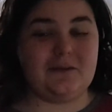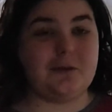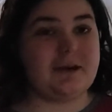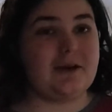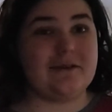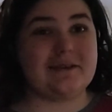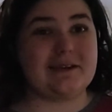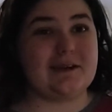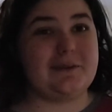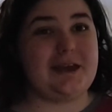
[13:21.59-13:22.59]
will be on
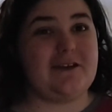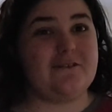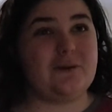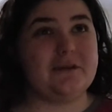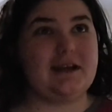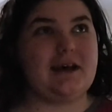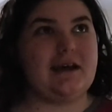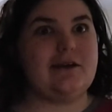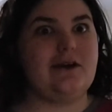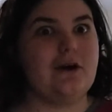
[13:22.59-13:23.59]
like a platform that
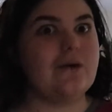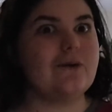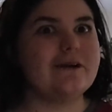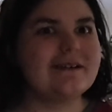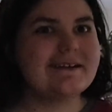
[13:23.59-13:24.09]
I know.